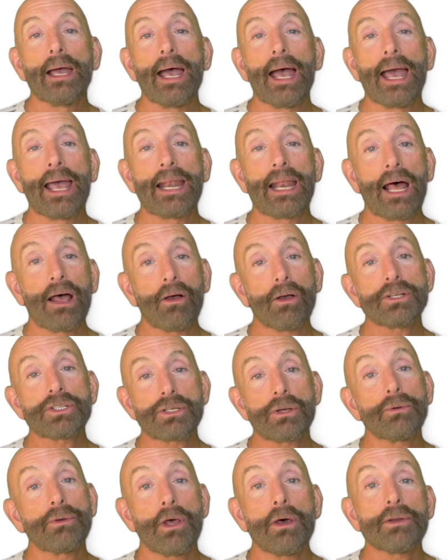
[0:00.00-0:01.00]
And I
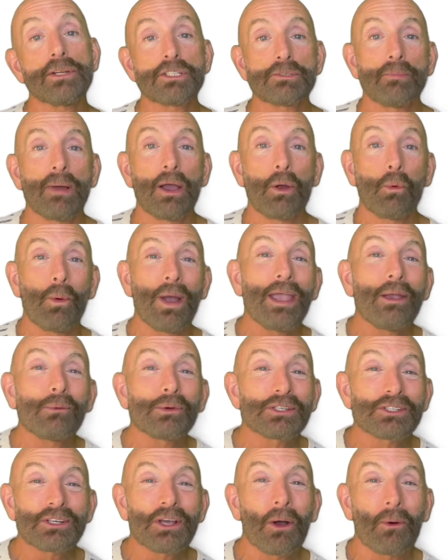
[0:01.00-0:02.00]
also noticed my weight
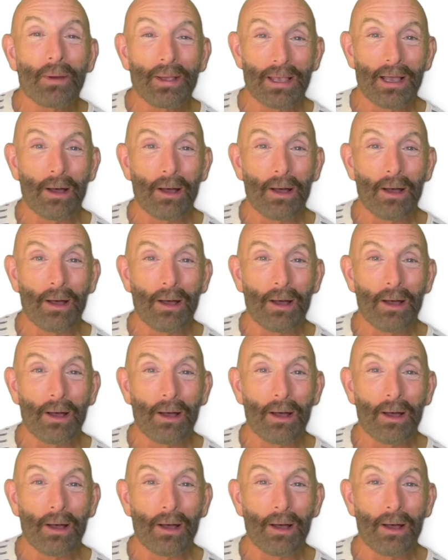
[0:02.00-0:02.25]
was going